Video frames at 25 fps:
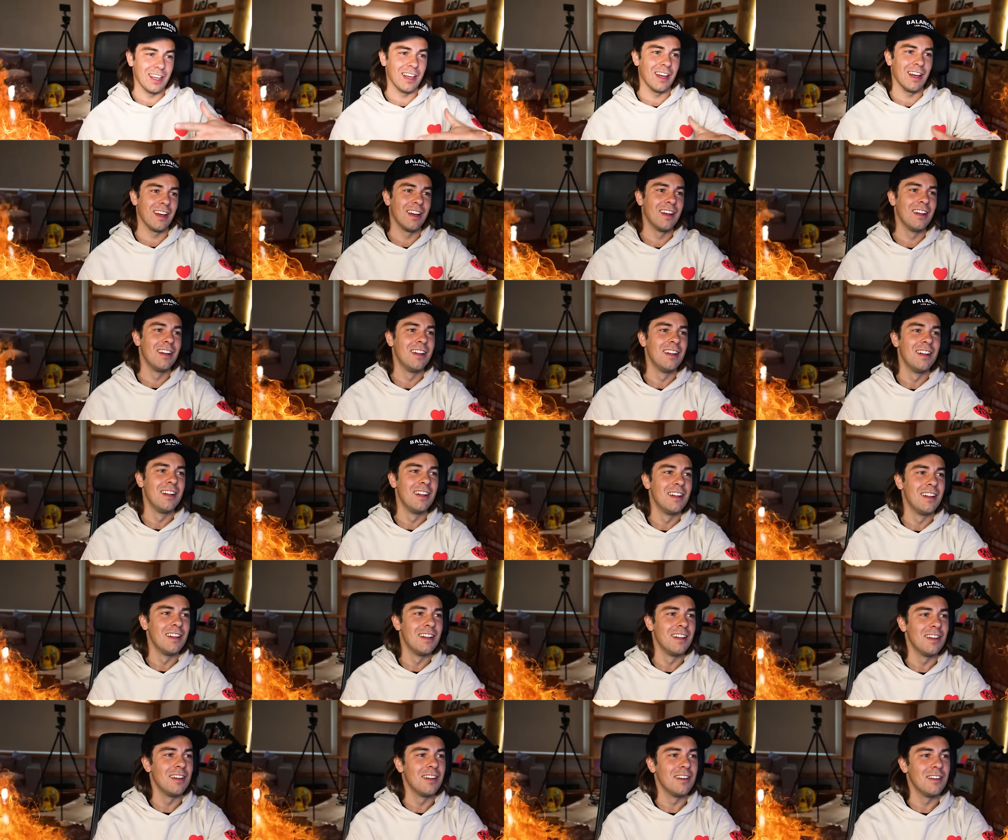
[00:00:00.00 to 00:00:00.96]
yeah.
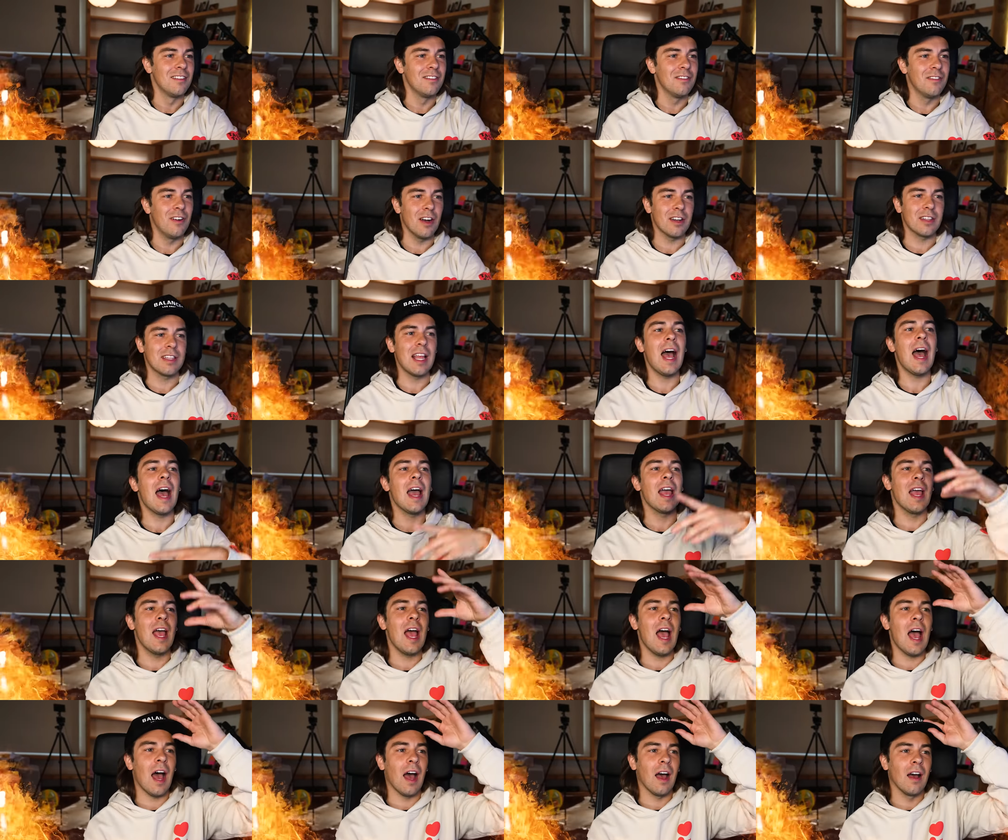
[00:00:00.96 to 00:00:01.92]
Fuck that,
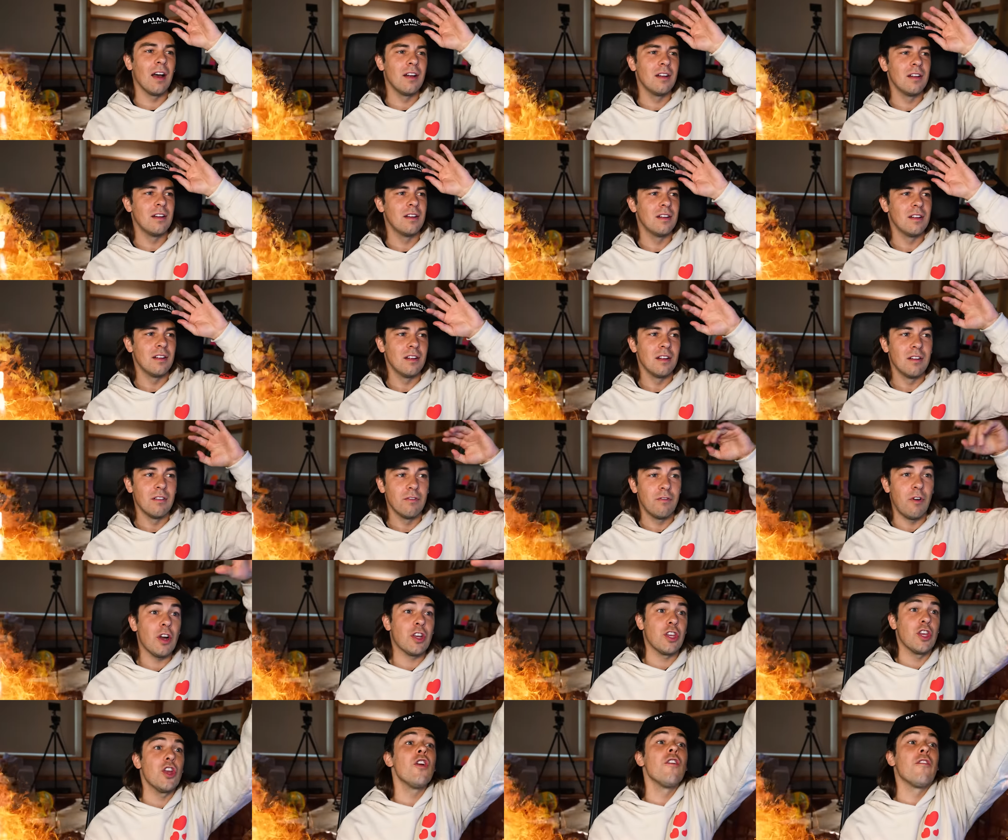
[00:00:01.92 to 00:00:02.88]
yeah.
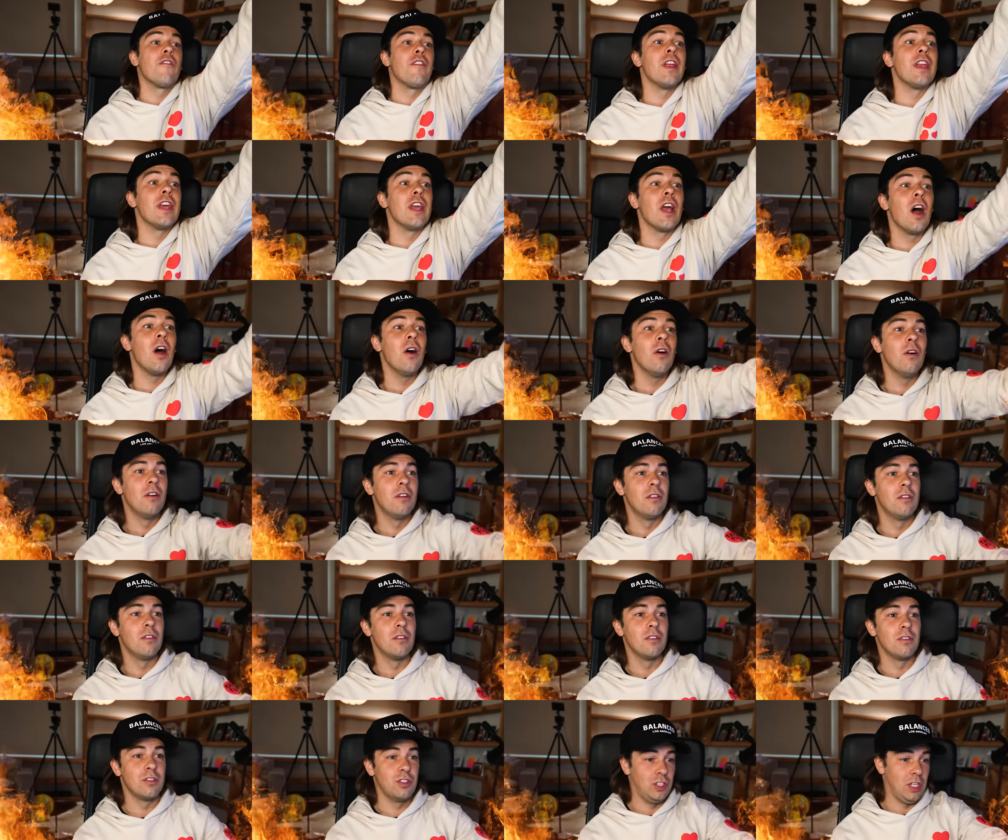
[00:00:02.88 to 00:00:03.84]
Fuck your video.
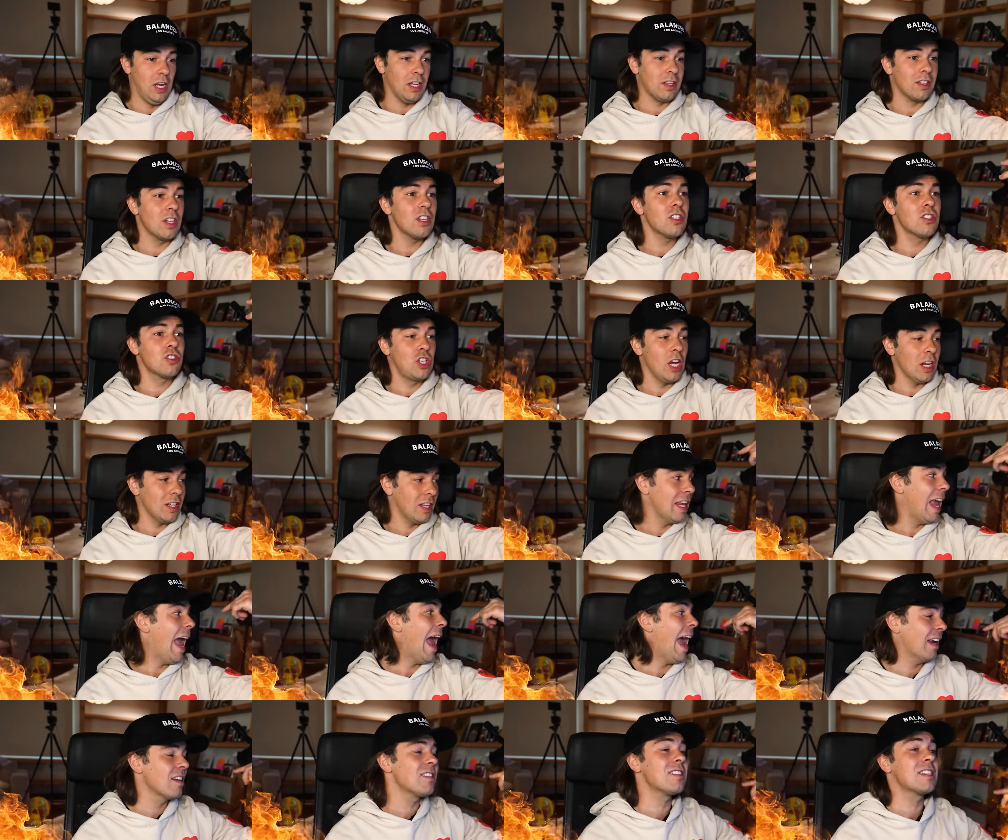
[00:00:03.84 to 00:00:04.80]
Check this, check
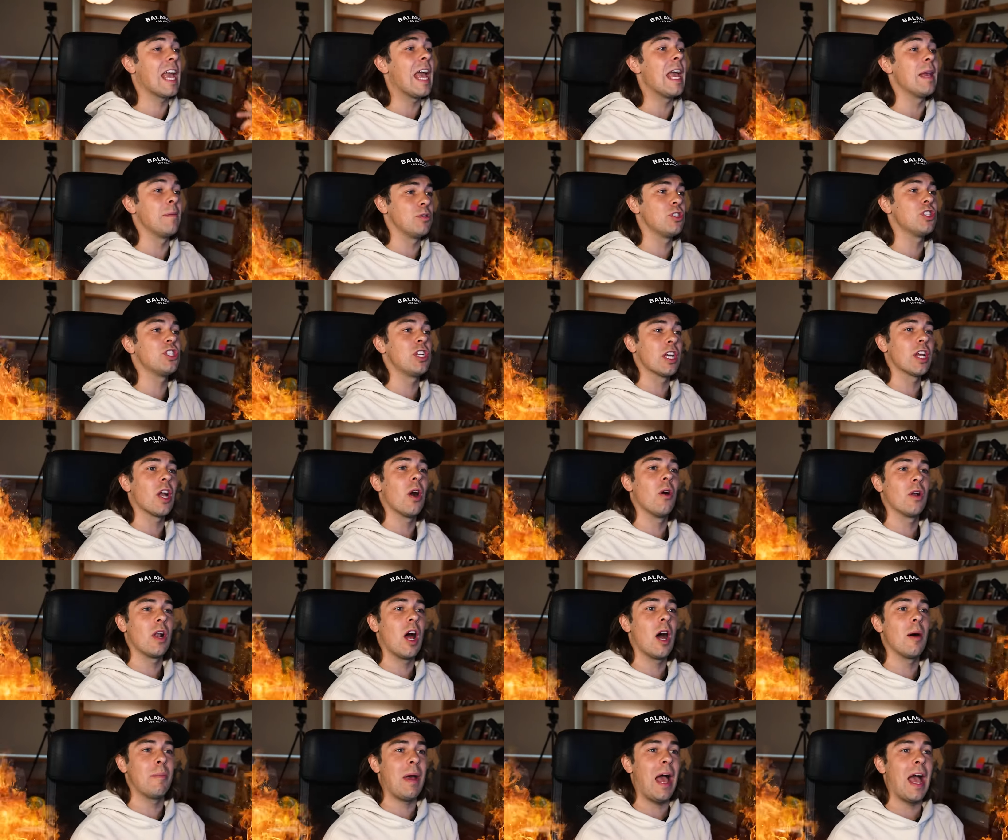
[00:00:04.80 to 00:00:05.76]
the X Games shit
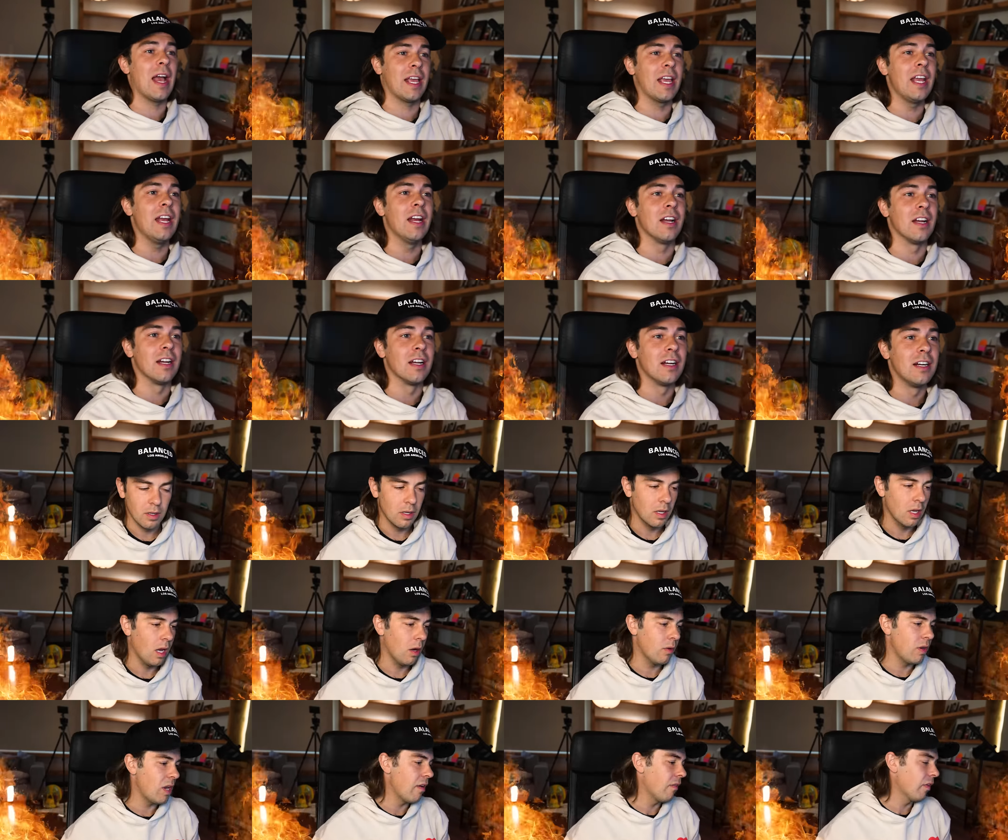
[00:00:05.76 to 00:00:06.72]
going on back here.
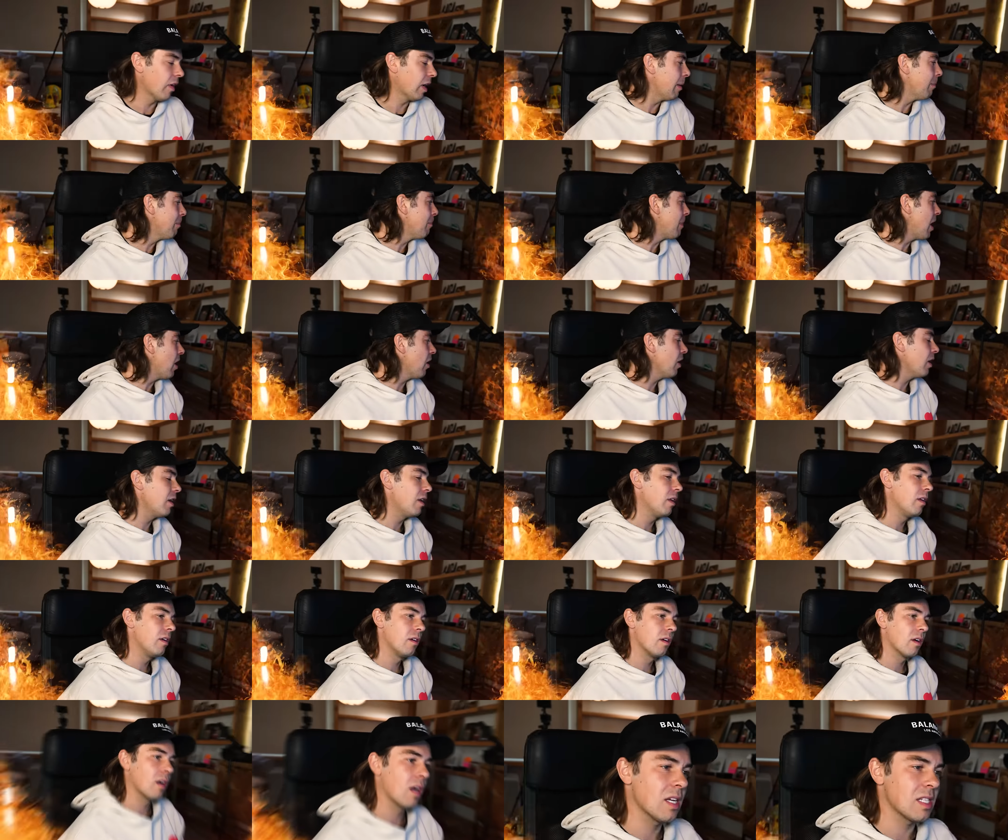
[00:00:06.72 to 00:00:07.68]
I would never get married
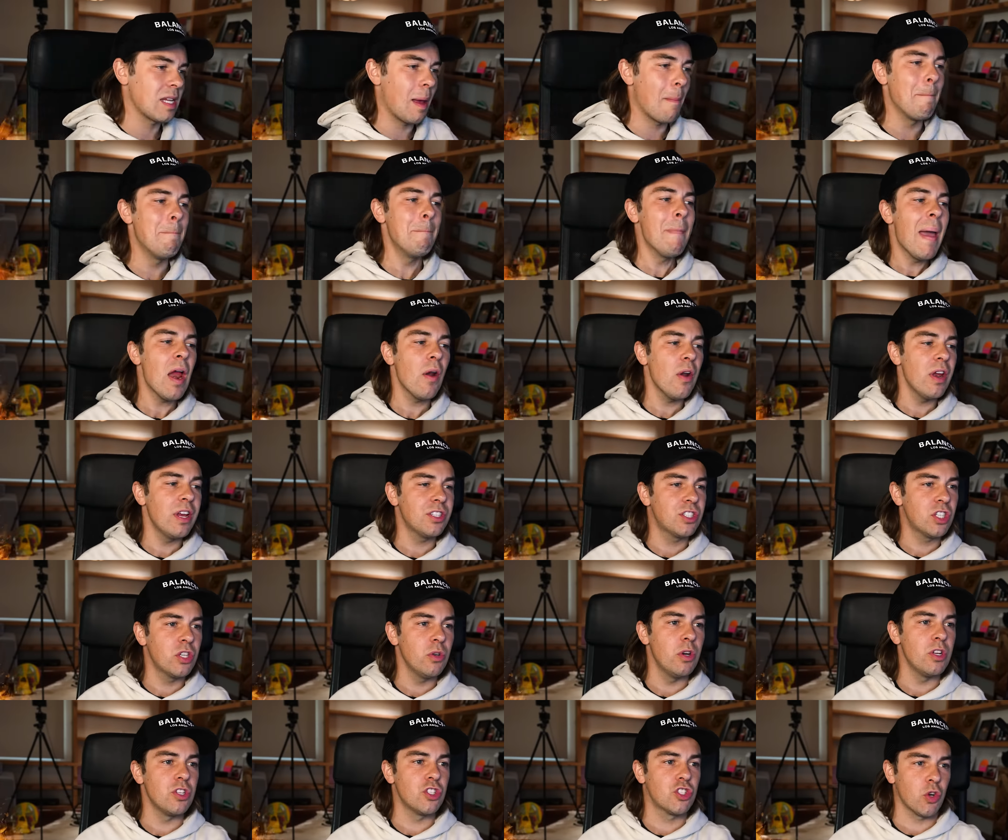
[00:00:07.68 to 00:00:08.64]
because I'm married
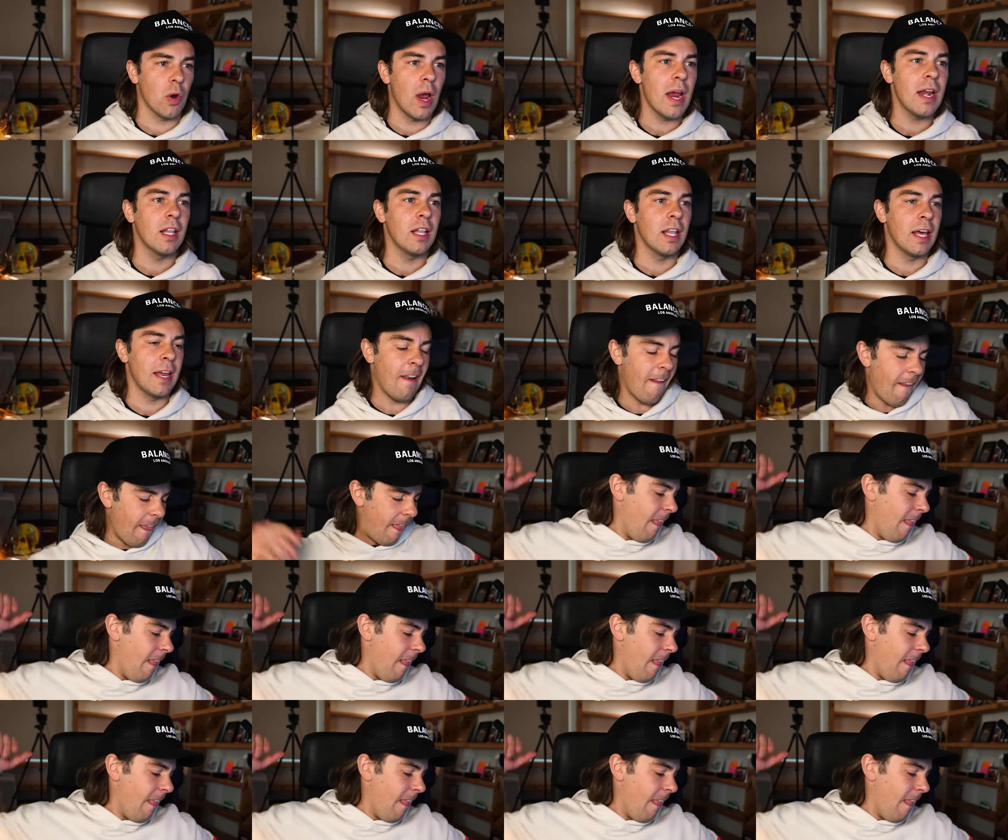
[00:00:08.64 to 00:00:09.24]
to adrenaline.